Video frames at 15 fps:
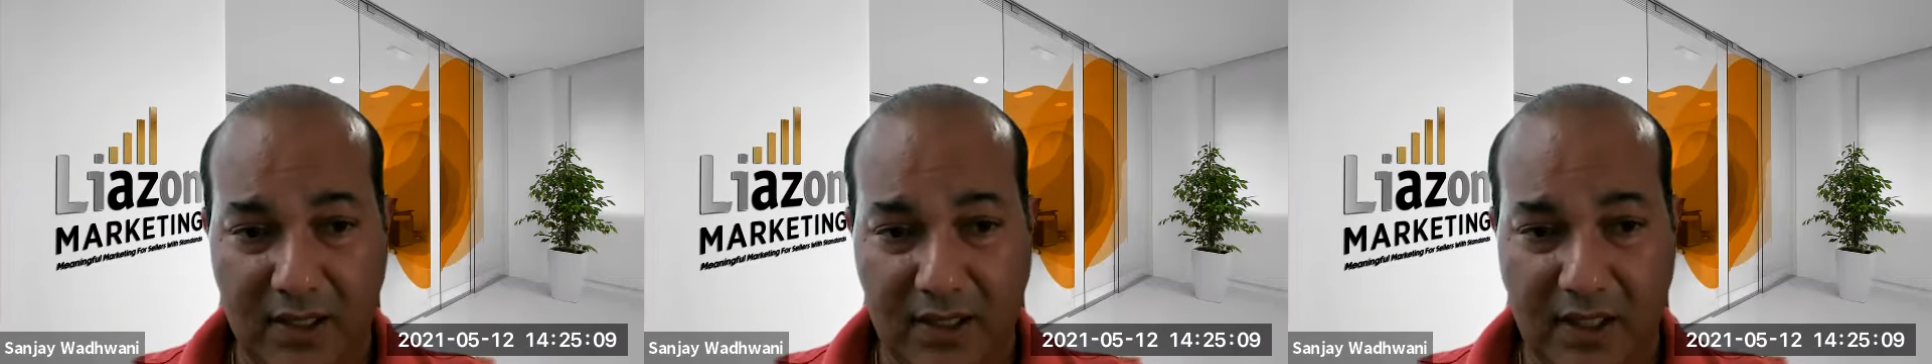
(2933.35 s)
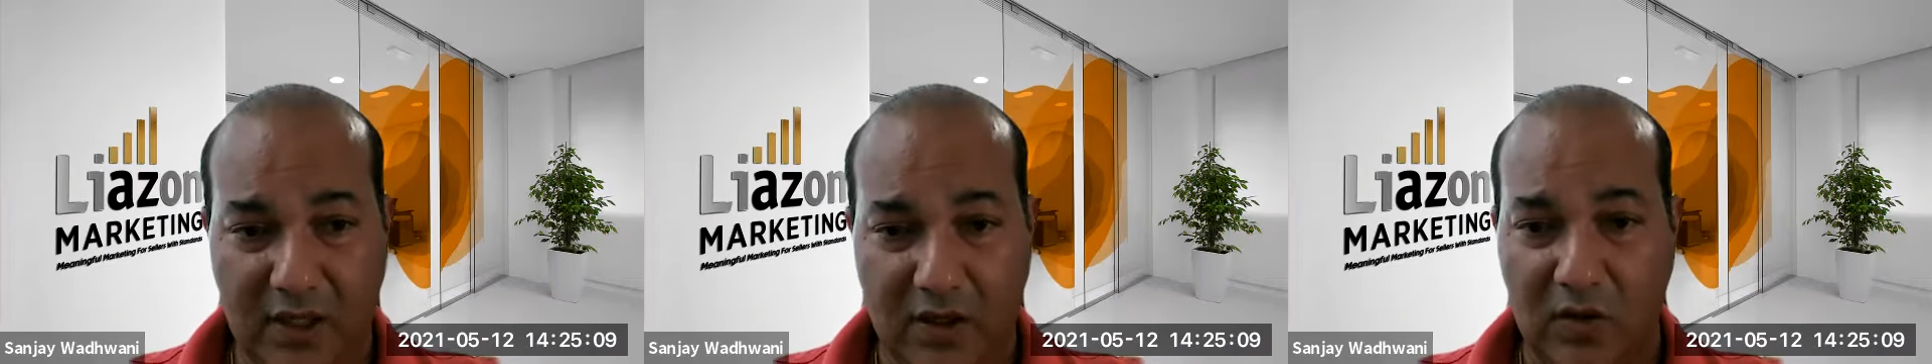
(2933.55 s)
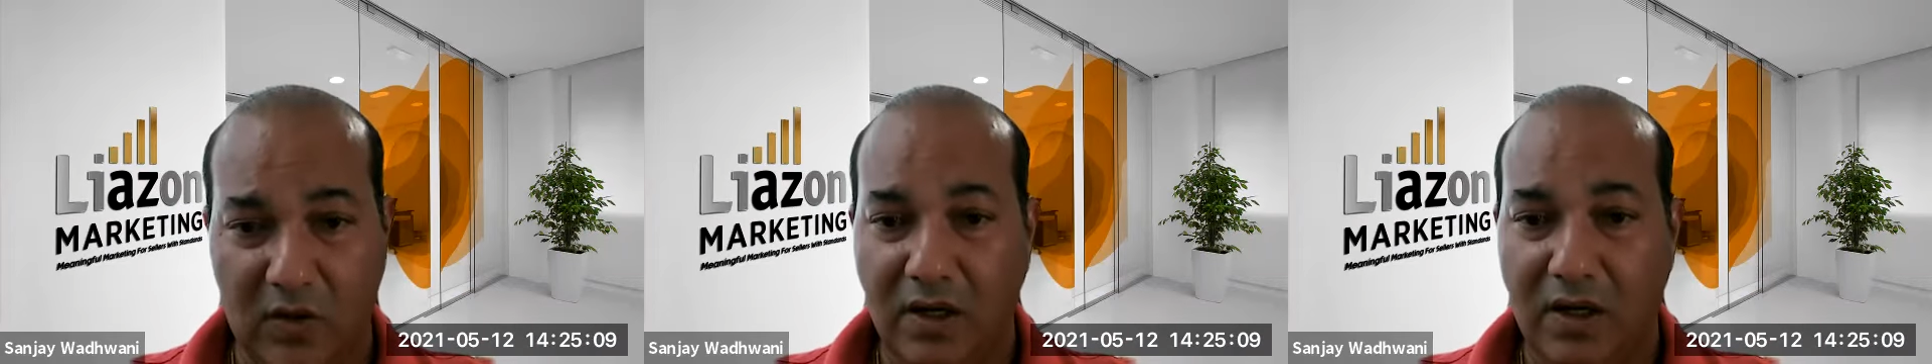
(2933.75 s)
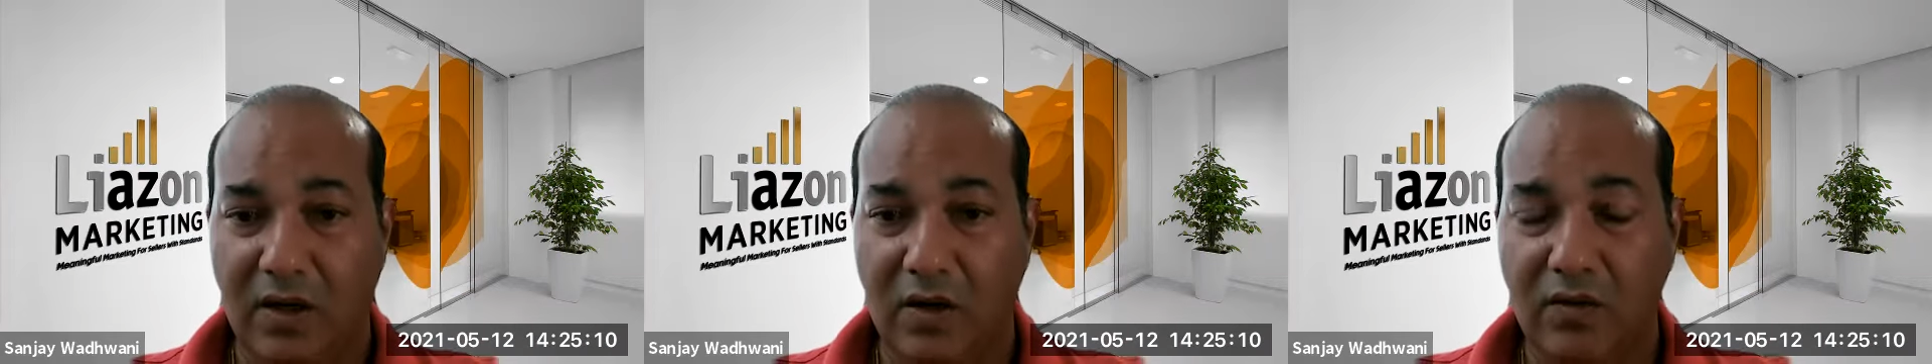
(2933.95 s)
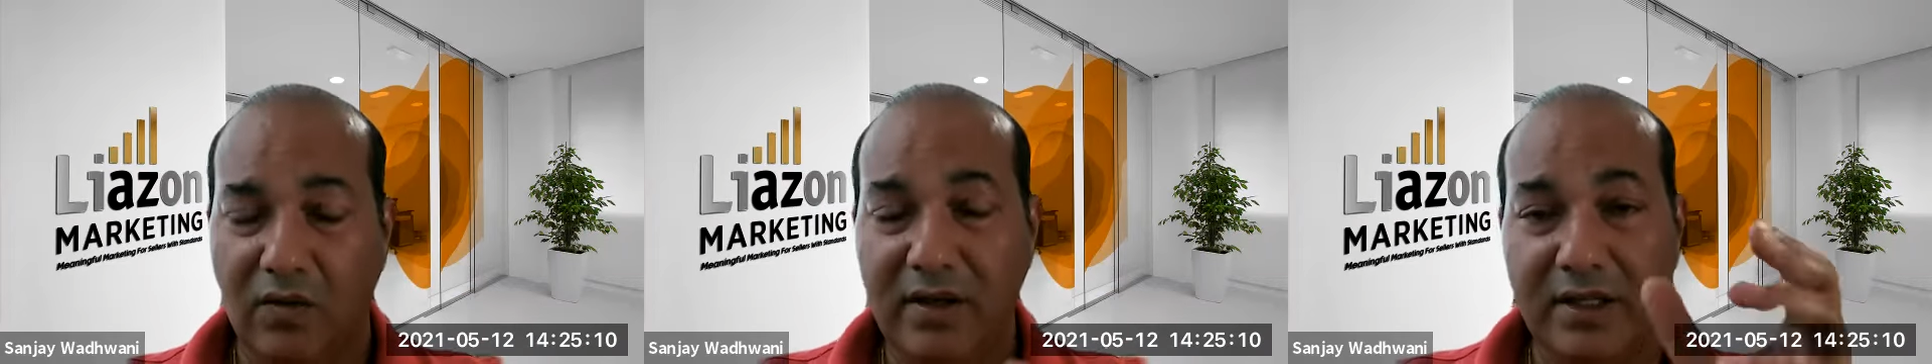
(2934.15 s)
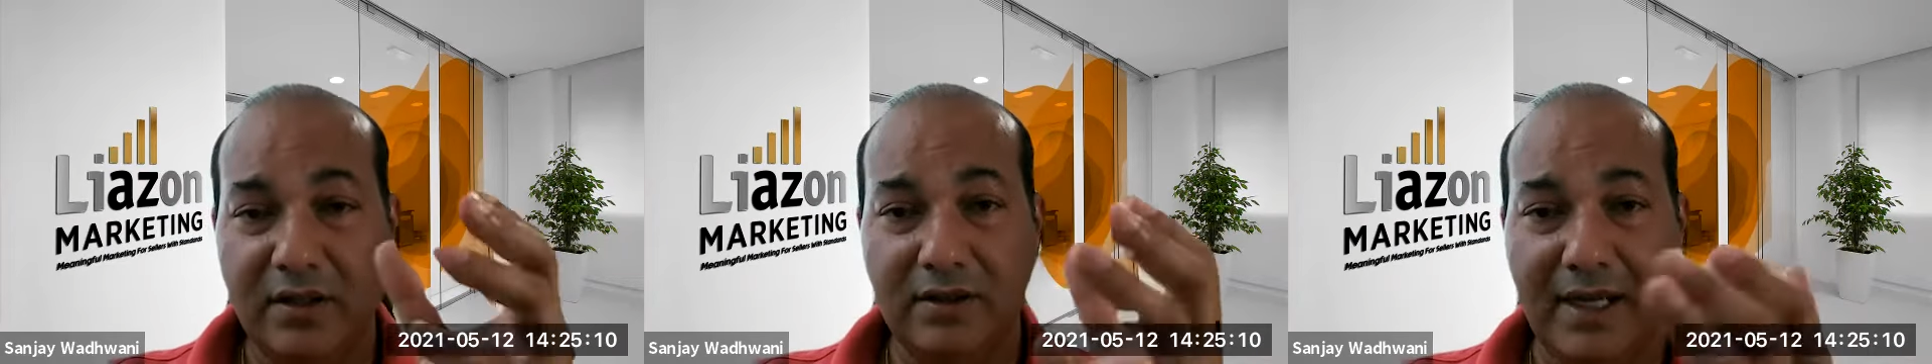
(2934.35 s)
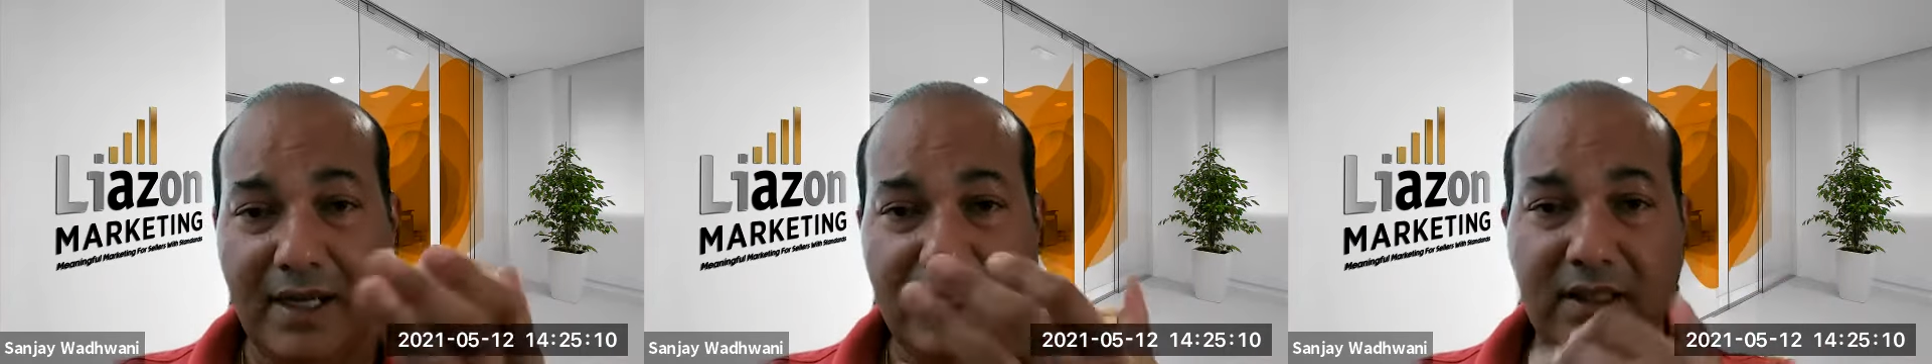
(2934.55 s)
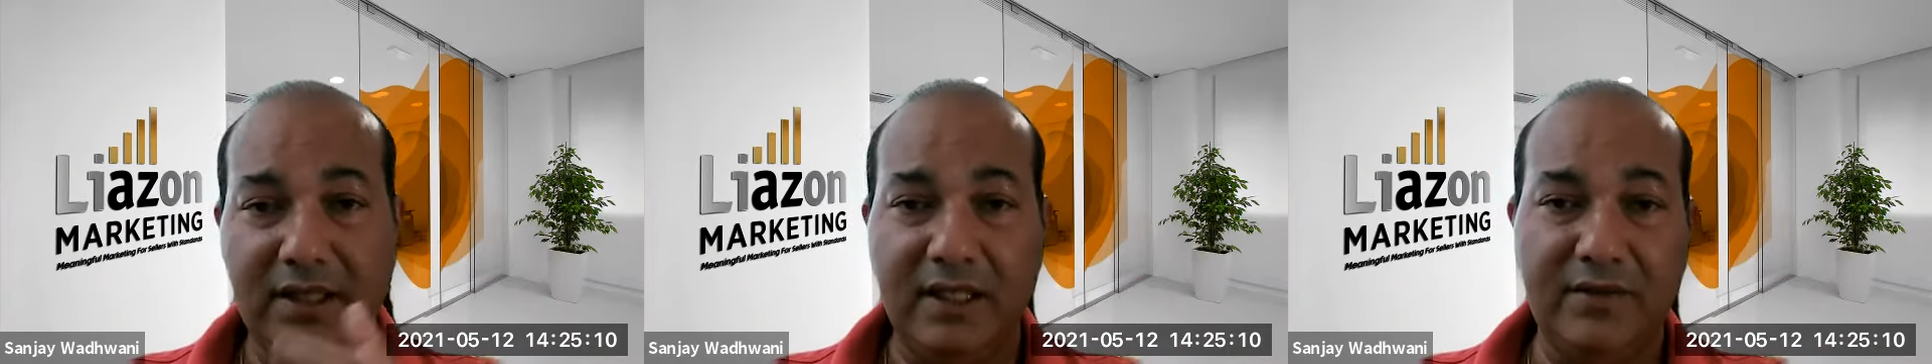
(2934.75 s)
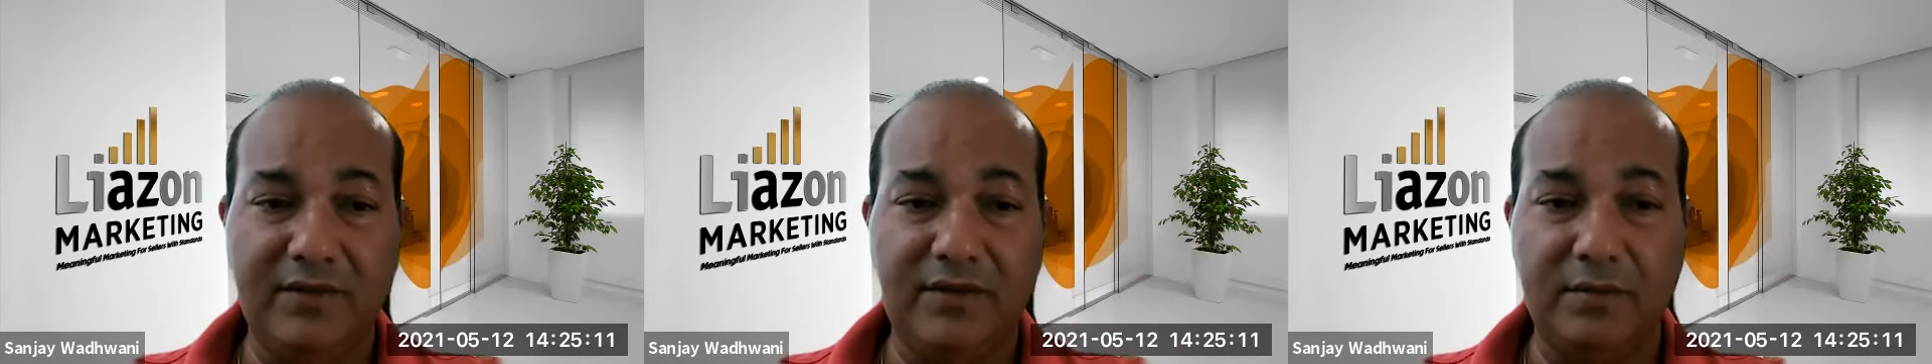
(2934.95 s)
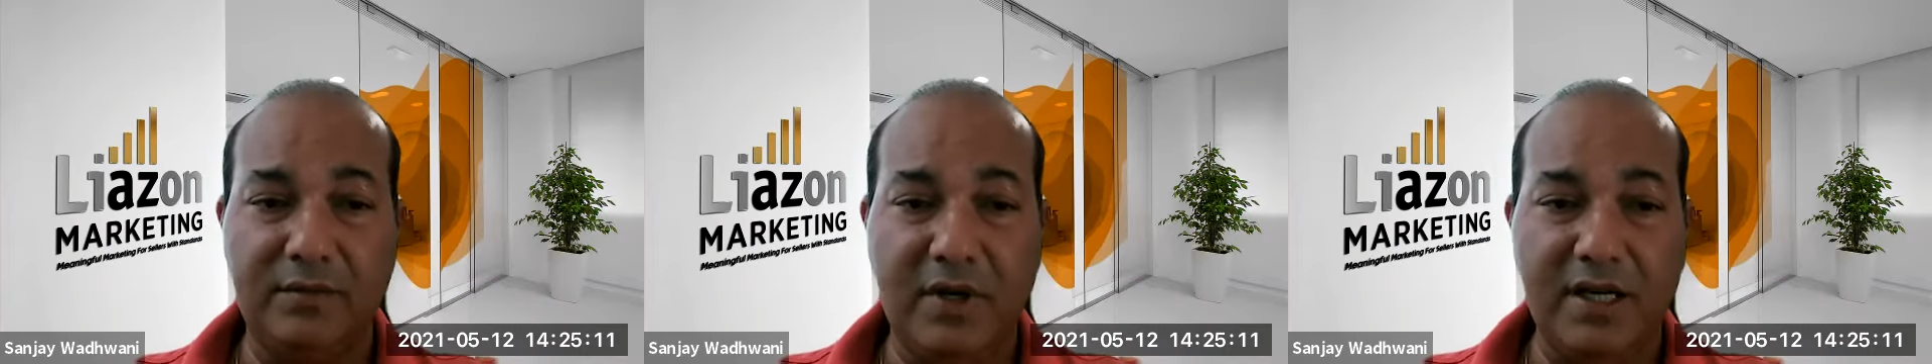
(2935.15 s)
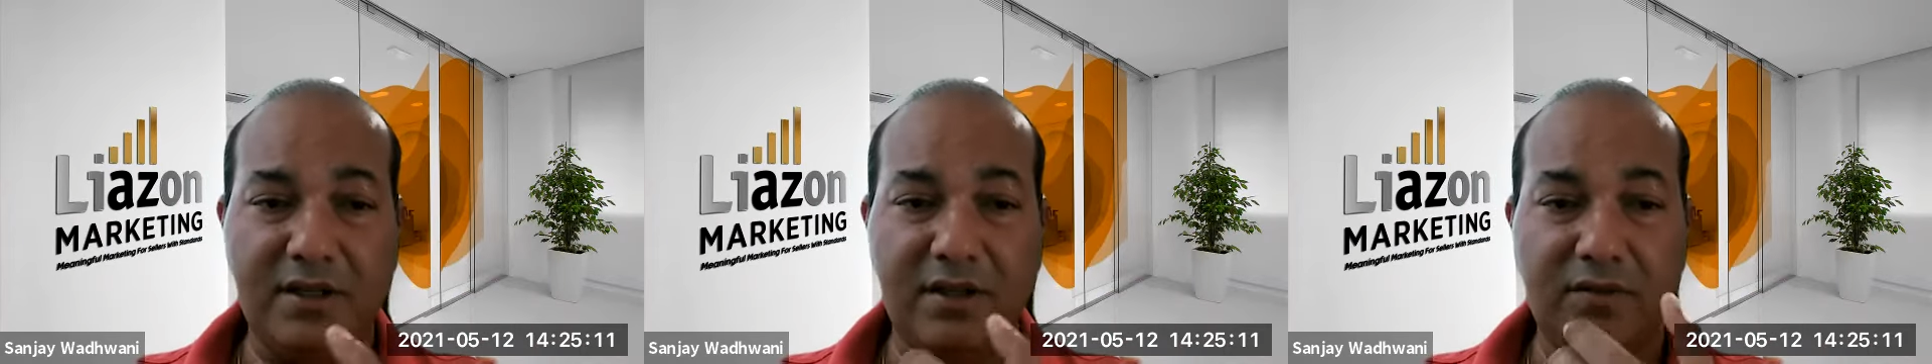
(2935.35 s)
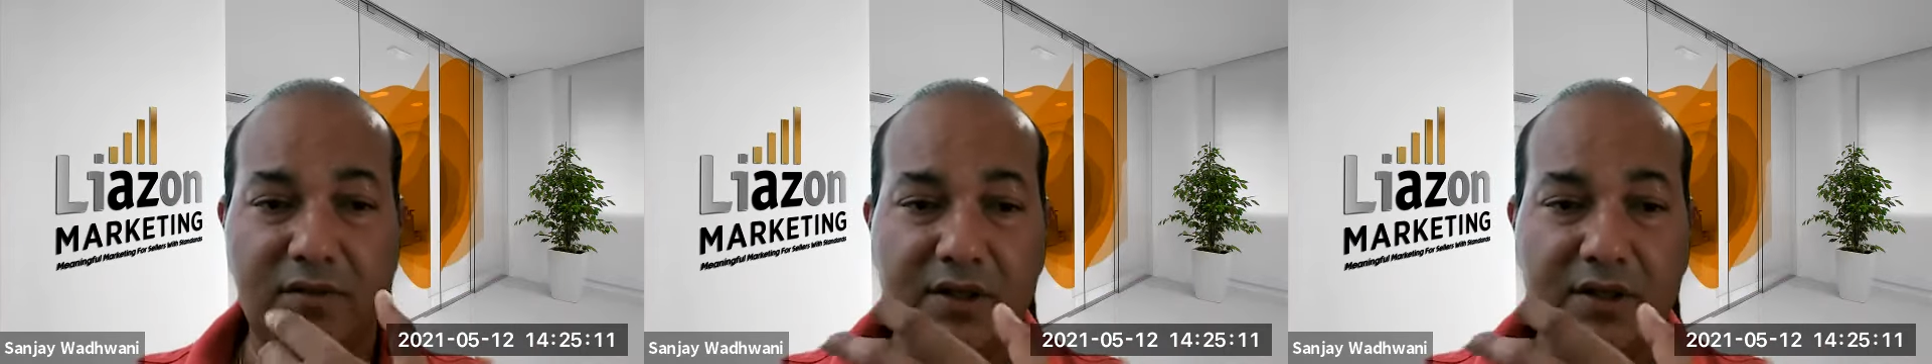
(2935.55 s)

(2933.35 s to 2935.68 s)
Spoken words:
Now, when you get the information,